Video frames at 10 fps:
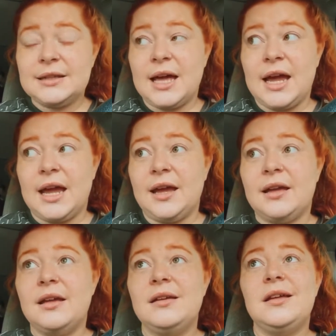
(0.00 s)
Like,
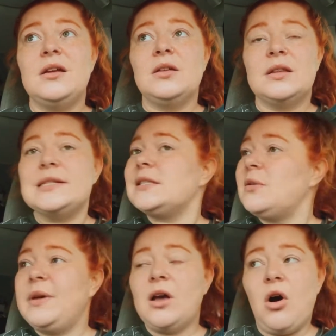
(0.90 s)
this is the
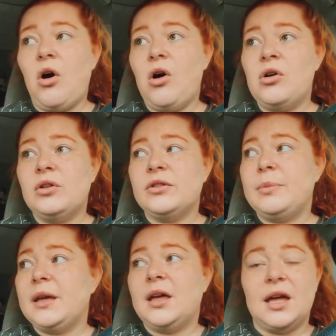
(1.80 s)
big haul, the
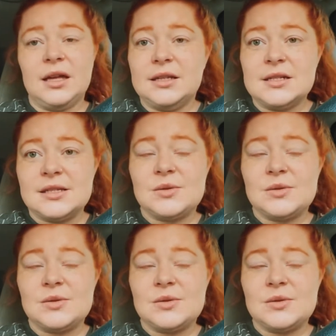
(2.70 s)
big guns.